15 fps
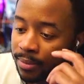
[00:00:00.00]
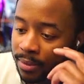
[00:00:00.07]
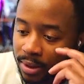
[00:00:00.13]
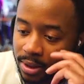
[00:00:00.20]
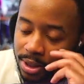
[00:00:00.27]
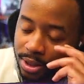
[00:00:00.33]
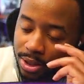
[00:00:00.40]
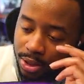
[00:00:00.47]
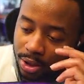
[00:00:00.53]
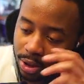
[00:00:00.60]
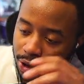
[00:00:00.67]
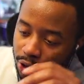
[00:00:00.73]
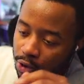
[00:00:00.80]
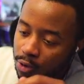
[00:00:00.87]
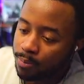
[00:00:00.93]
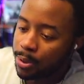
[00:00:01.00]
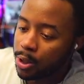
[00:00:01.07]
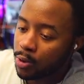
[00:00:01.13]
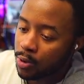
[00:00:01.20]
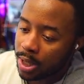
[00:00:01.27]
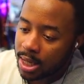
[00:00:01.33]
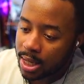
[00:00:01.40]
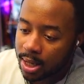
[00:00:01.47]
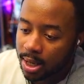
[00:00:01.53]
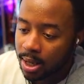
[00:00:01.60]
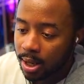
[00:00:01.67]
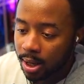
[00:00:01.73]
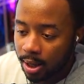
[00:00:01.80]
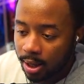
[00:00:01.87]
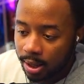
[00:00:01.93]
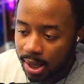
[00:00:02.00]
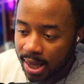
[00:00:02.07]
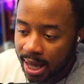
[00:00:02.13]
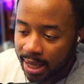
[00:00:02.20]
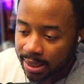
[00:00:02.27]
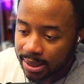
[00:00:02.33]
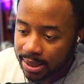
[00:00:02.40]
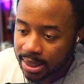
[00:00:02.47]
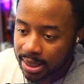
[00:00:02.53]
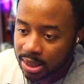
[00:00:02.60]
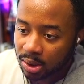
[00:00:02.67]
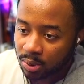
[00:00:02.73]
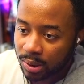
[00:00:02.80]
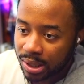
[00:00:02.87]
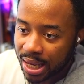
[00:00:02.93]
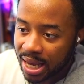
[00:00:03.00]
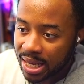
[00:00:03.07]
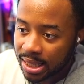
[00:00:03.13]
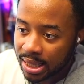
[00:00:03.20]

the true beauty that exists within